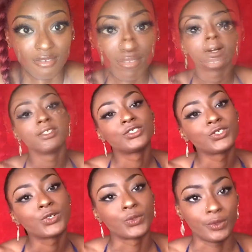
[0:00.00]
What is
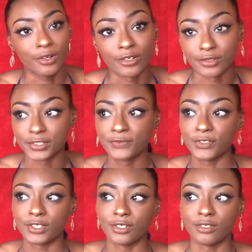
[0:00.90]
your goal or goals
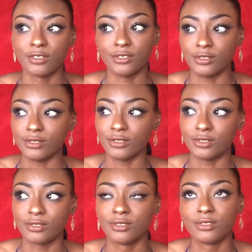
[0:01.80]
for
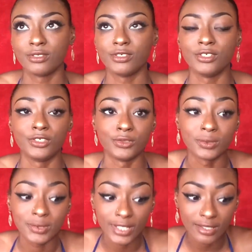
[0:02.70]
your
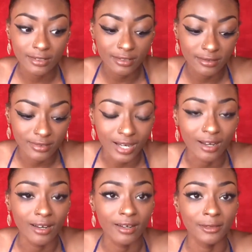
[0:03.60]
YouTube channel?
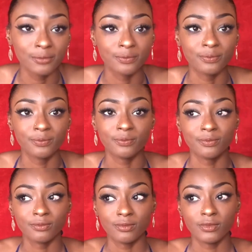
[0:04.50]

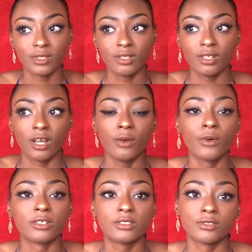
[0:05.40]
I
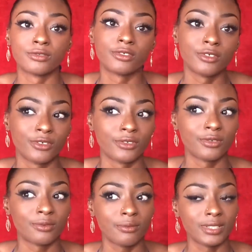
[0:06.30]
want to grow
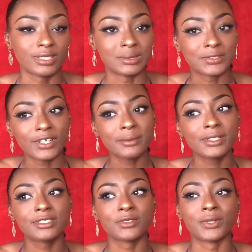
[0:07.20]
my
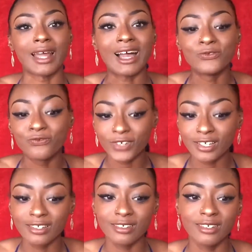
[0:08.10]
subscribers, I want to have
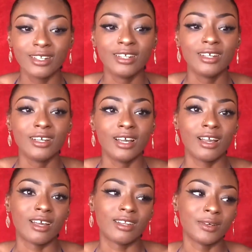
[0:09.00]
fun,
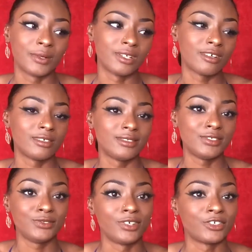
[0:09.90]
and I want to
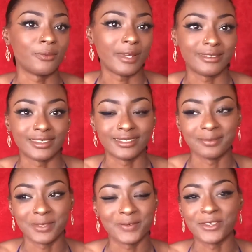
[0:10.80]
continue
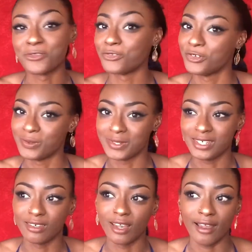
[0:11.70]
documenting my way through
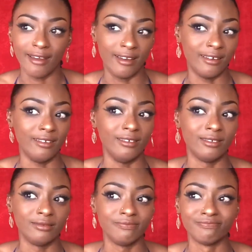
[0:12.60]
Uwi and